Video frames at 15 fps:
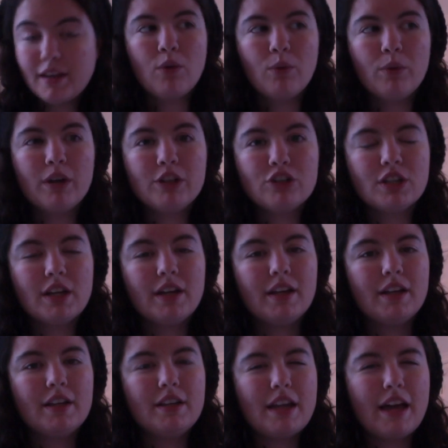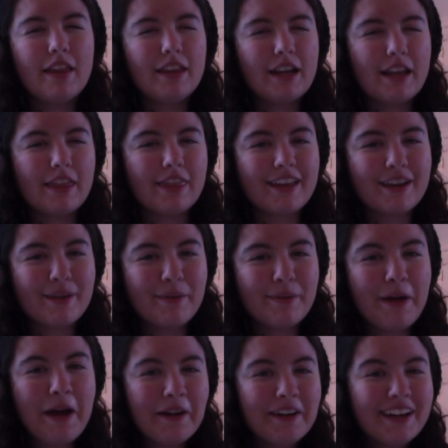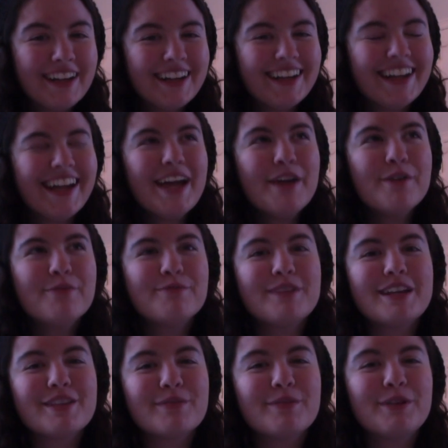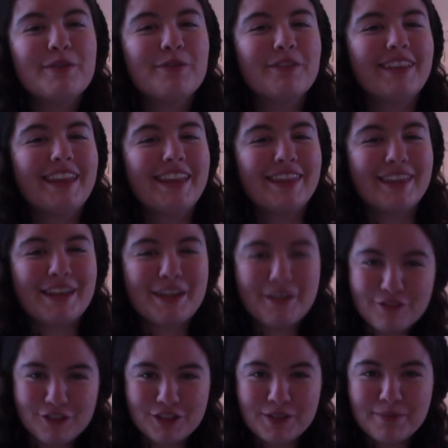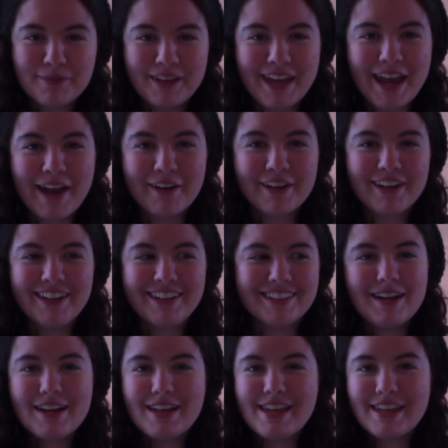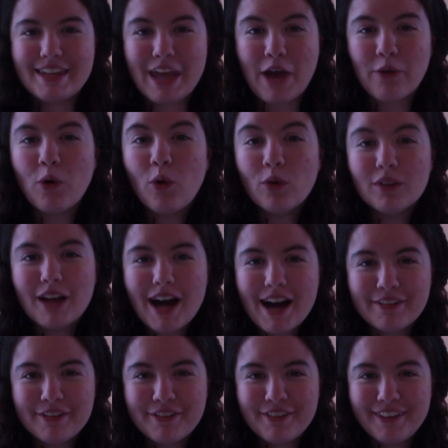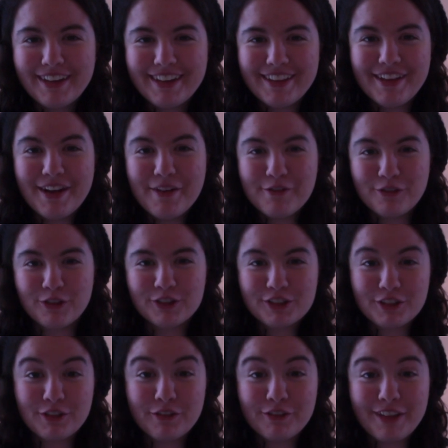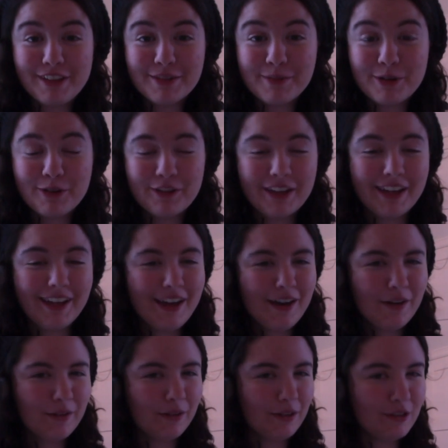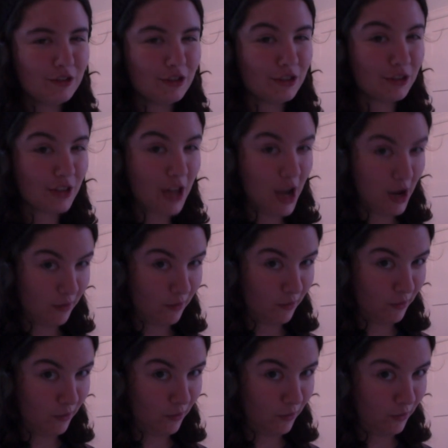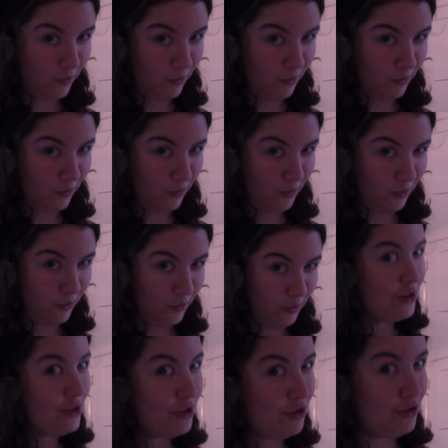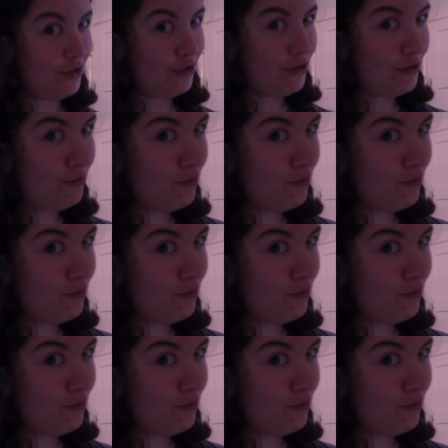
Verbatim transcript: Which, now that I think about it, makes me really think of Jim Carrey's Count Olaf in the Unfortunate Events movie, where he's just like, he just